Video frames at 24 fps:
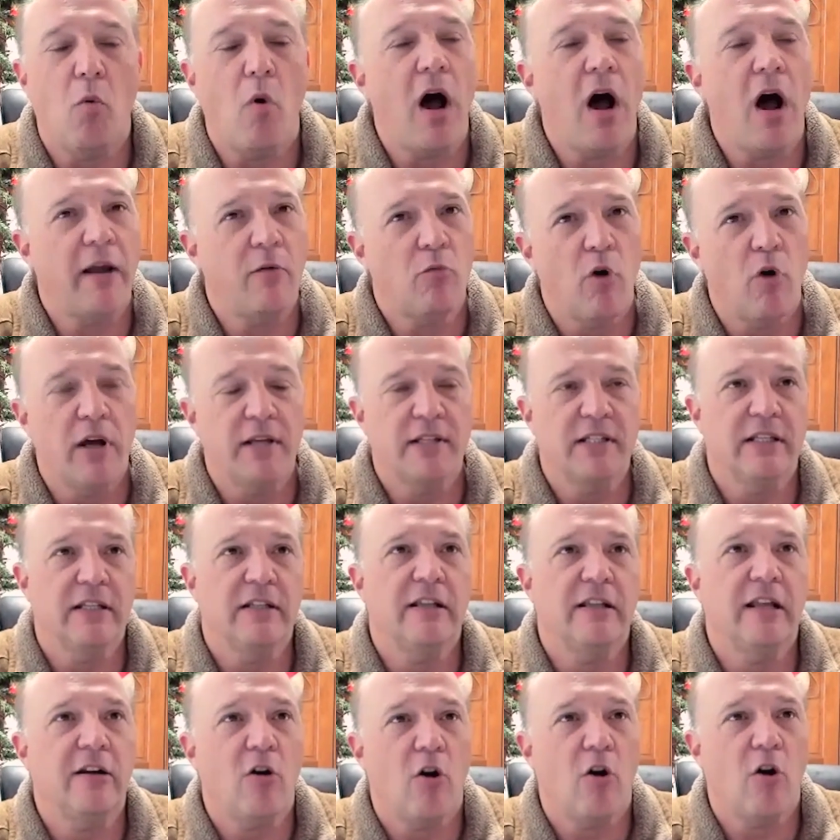Why was
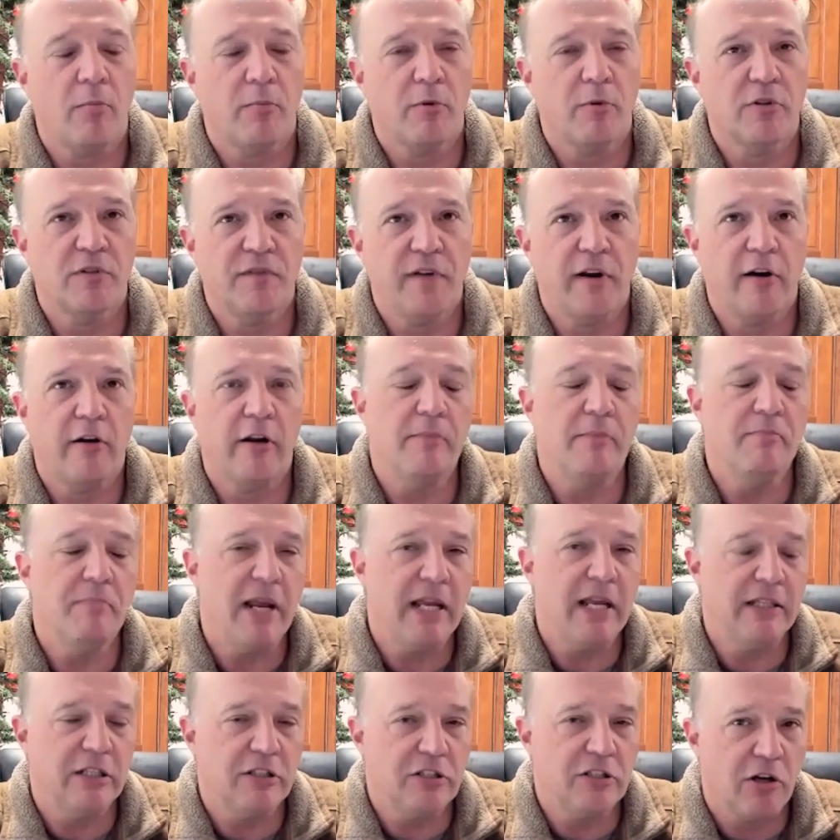it that Harper's Ferry
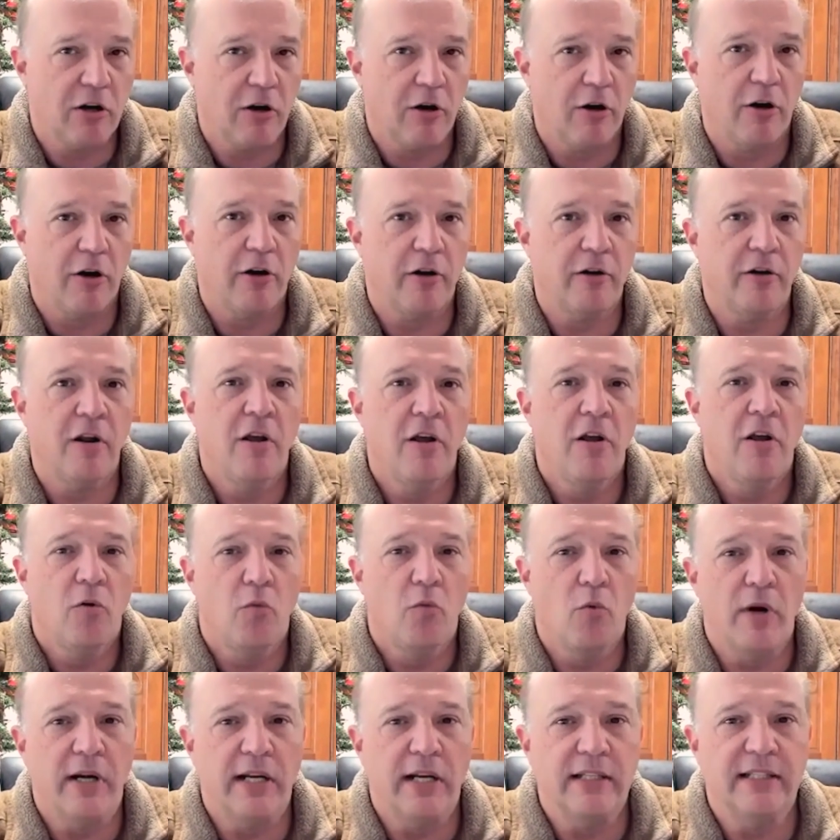made the turn
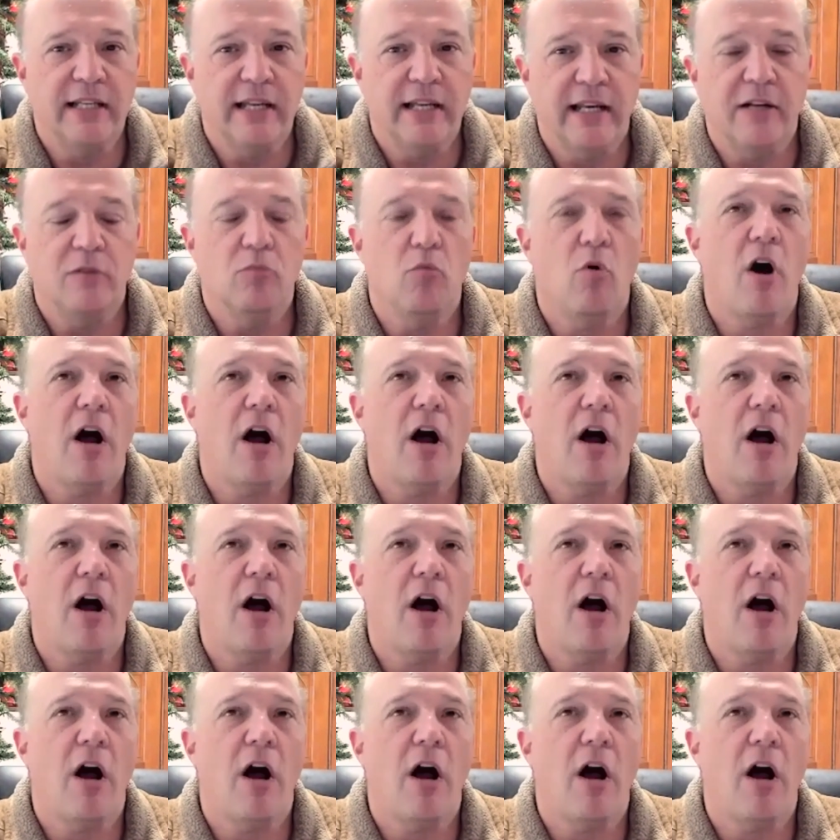when it did?